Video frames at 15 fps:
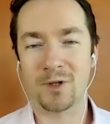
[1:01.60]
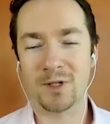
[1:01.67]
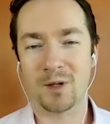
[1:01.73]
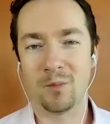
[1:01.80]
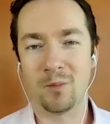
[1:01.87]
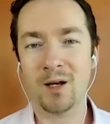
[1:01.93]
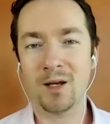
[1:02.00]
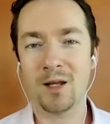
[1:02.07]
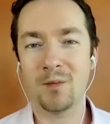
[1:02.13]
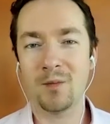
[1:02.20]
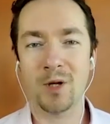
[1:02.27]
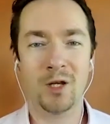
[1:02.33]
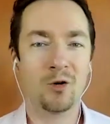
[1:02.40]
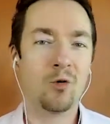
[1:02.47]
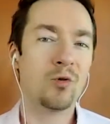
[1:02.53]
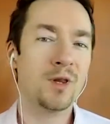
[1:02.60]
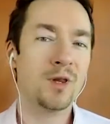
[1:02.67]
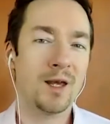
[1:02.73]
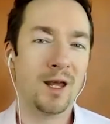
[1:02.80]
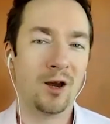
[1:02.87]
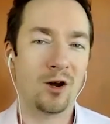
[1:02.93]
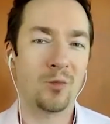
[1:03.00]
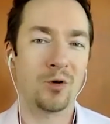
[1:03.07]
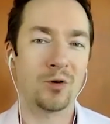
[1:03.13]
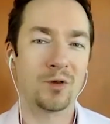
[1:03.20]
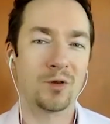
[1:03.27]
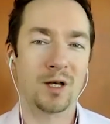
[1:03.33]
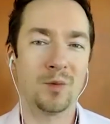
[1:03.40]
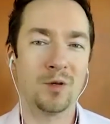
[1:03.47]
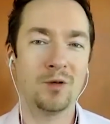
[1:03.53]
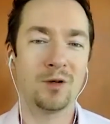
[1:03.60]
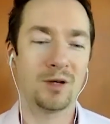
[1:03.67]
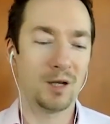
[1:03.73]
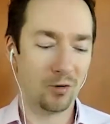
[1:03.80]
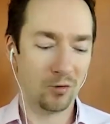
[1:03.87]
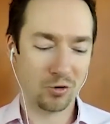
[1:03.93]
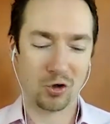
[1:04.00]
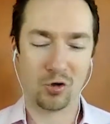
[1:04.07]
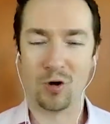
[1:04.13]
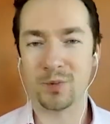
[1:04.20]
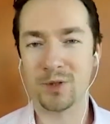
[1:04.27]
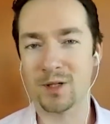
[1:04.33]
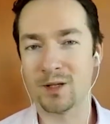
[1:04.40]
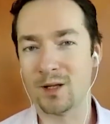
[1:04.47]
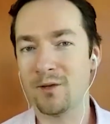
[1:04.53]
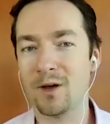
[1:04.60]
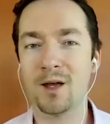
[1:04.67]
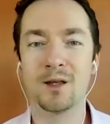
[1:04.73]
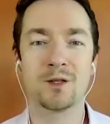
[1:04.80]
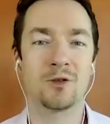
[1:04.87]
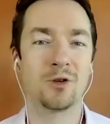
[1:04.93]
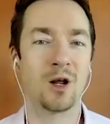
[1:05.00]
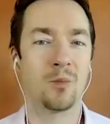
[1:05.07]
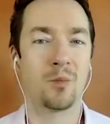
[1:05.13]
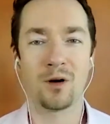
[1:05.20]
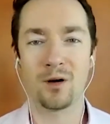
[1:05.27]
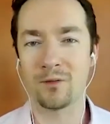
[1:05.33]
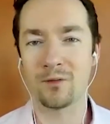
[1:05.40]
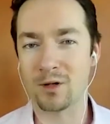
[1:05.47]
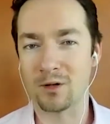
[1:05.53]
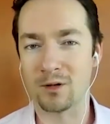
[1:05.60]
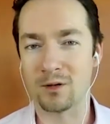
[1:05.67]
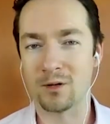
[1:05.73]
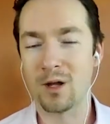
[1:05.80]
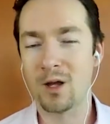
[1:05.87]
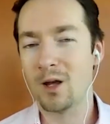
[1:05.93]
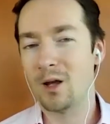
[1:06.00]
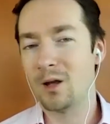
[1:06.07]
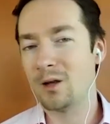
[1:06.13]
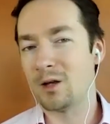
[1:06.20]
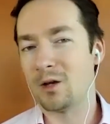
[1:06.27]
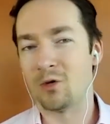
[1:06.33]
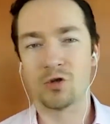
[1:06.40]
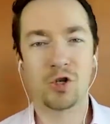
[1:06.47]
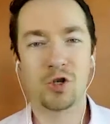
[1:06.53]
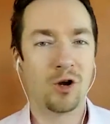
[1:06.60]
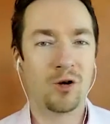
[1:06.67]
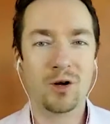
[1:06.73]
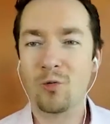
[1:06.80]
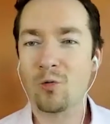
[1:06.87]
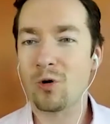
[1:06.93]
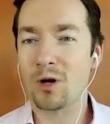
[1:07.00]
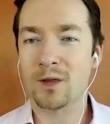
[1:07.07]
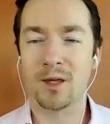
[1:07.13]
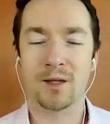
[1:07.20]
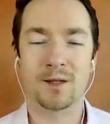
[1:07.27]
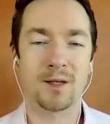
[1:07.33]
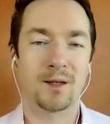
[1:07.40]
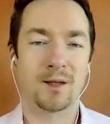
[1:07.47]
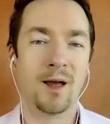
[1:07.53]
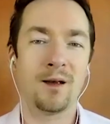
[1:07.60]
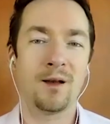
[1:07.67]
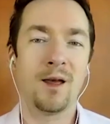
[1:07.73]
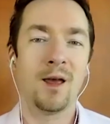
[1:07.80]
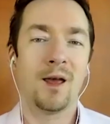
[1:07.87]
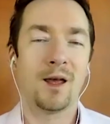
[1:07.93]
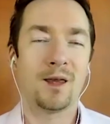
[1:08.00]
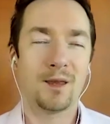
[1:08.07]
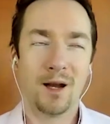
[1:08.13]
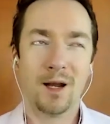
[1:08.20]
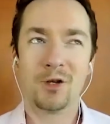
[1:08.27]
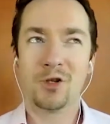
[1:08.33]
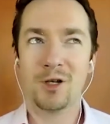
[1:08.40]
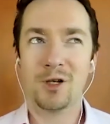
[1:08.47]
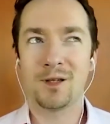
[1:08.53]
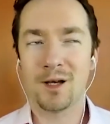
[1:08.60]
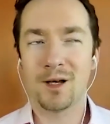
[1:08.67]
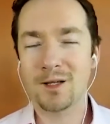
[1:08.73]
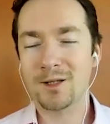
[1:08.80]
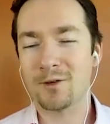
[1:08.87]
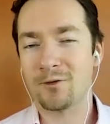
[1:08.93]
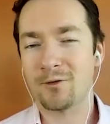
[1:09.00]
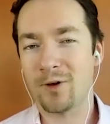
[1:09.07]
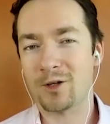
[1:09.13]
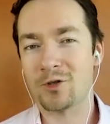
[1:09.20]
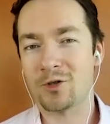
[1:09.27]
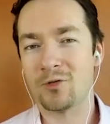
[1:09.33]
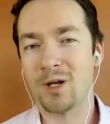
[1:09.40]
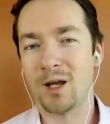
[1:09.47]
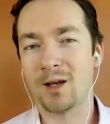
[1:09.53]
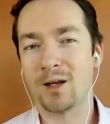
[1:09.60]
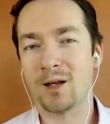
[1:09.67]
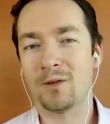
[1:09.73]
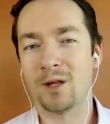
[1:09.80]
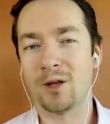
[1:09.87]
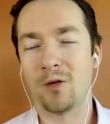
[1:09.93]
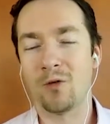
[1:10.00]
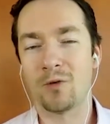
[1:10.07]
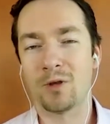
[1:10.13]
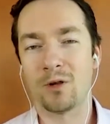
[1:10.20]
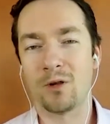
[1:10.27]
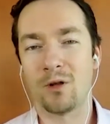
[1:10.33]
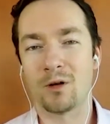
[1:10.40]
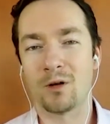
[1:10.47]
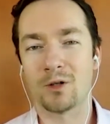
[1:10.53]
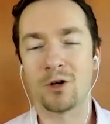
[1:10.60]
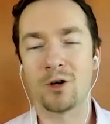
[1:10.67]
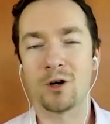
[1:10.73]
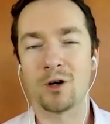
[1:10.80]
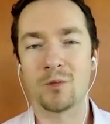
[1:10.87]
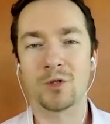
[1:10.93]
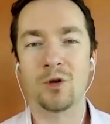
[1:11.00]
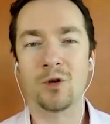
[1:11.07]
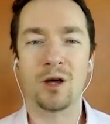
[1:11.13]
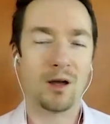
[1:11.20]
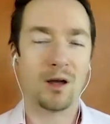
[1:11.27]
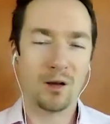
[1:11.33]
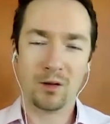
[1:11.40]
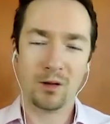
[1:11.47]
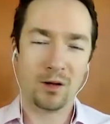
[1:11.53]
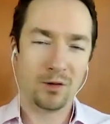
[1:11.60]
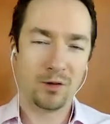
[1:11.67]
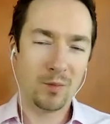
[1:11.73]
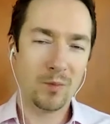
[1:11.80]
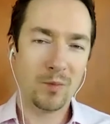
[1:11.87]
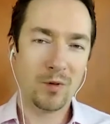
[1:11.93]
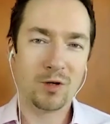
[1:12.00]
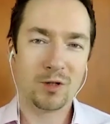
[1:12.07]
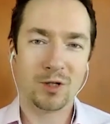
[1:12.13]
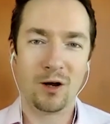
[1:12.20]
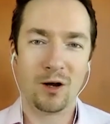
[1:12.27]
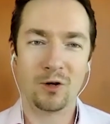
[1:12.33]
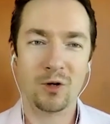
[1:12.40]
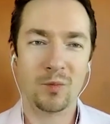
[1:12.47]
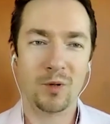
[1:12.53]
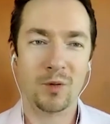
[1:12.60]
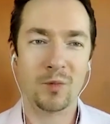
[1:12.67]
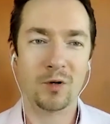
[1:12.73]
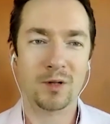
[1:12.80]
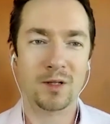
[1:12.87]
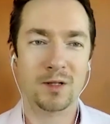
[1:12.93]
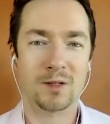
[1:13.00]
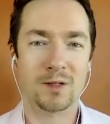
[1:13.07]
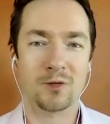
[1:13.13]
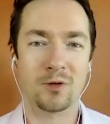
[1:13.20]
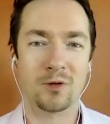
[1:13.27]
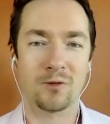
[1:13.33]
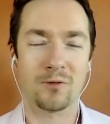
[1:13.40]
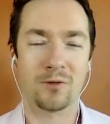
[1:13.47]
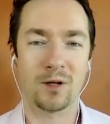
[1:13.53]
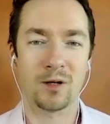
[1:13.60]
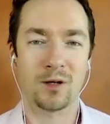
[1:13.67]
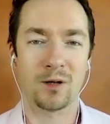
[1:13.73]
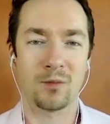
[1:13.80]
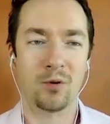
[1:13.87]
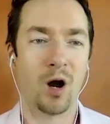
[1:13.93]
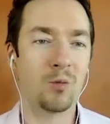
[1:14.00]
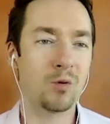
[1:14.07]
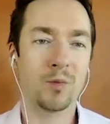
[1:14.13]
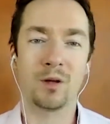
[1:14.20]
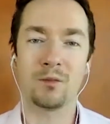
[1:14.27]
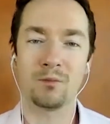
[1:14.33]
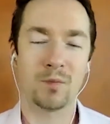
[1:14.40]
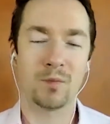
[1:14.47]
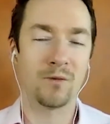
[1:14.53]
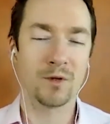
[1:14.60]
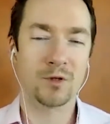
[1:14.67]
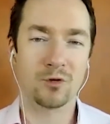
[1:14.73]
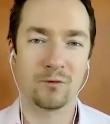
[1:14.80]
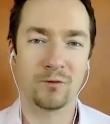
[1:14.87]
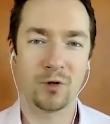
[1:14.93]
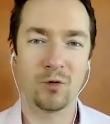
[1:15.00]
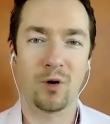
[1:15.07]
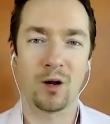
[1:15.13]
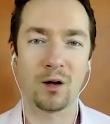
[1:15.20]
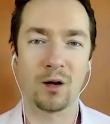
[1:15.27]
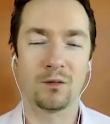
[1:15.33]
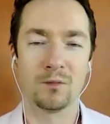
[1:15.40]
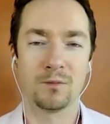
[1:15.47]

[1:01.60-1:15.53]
some money, but you don't really care about the community. You don't show up to the events. You're not part of the, charity work, things like that. And that actually does affect you negatively over the long term. So I thought maybe you could talk a little bit about this sort of problem and give us your view on it.